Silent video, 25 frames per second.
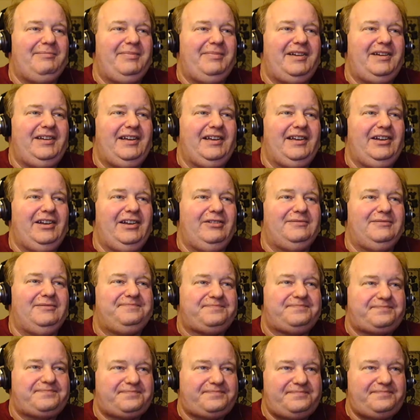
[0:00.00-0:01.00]
But
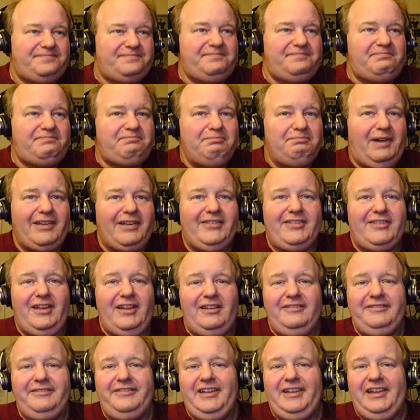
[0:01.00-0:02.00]

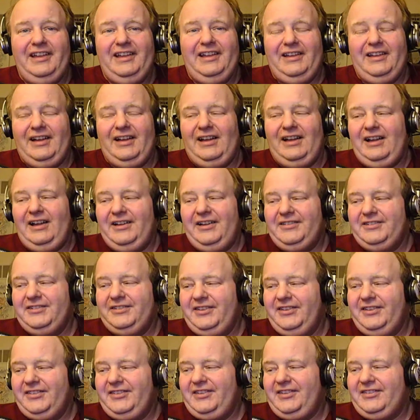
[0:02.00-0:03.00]
myself, other
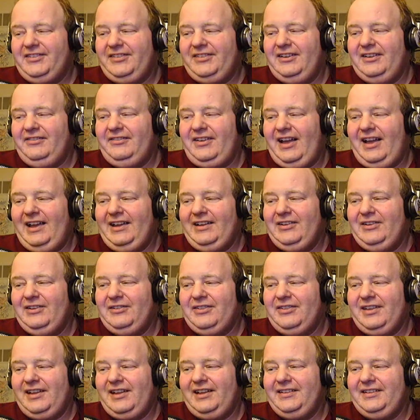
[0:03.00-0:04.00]
Disney stuff. I know
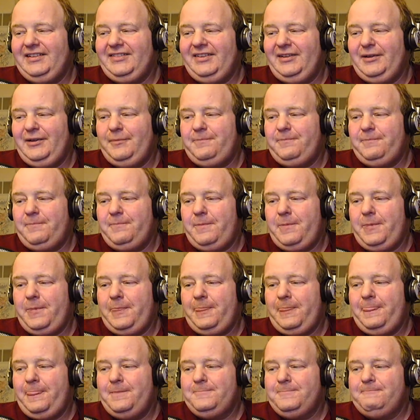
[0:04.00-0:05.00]
that
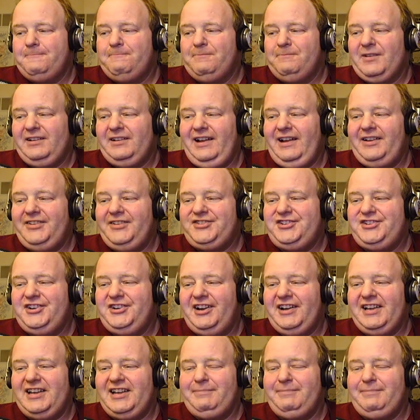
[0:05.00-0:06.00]
last year I
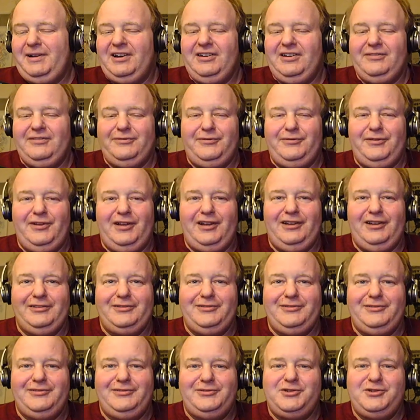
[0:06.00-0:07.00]
got a pair of
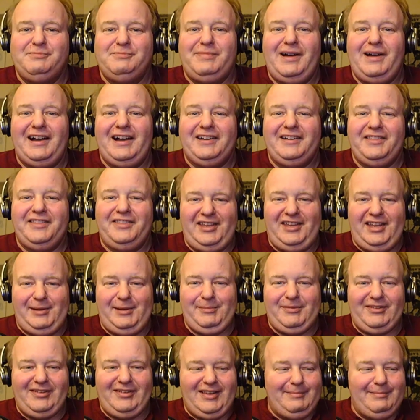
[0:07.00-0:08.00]
Chewbacca
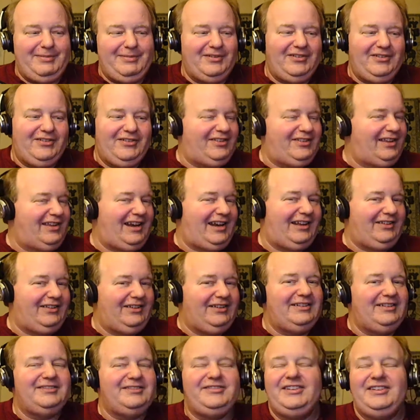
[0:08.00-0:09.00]
themed slippers that I
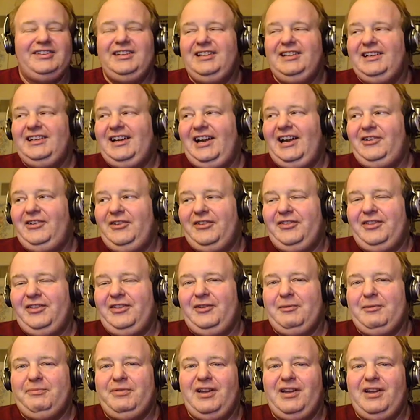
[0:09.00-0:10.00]
love. The
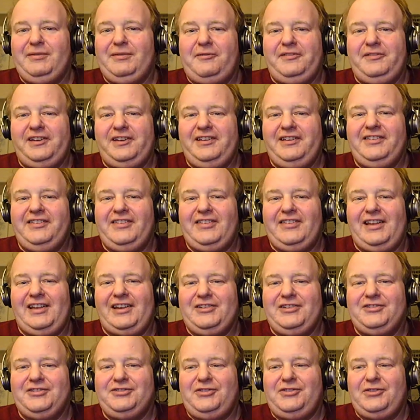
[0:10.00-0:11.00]
only problem of it is I
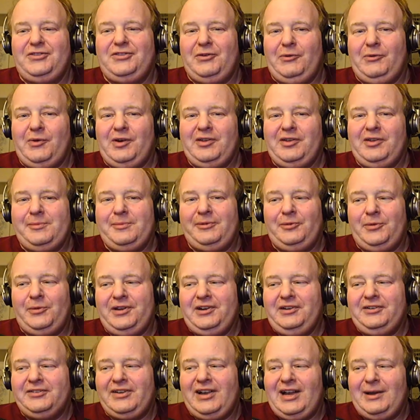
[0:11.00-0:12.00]
usually only wear them in
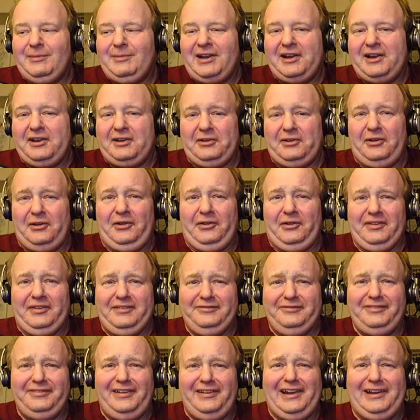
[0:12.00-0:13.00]
wintertime, and I could only
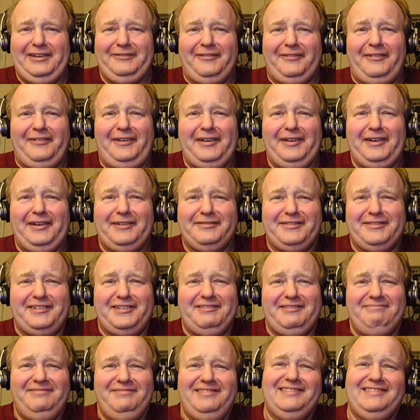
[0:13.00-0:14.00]
find one of
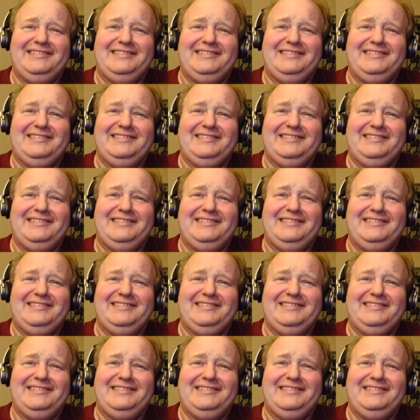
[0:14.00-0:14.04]
them.